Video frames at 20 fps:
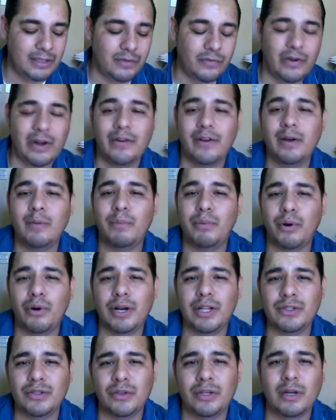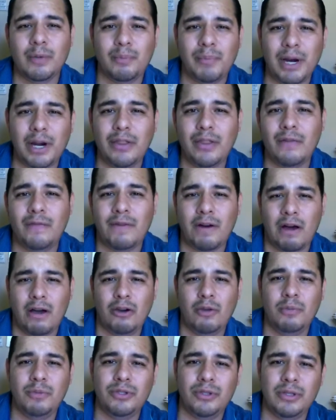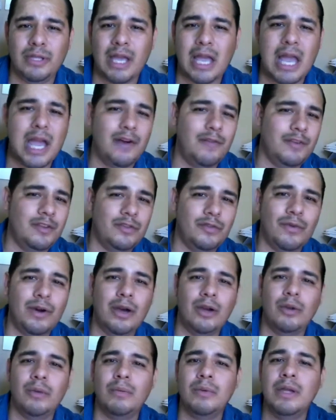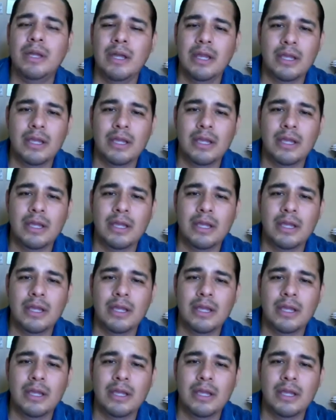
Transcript: It's very important to compare the volume to the average volume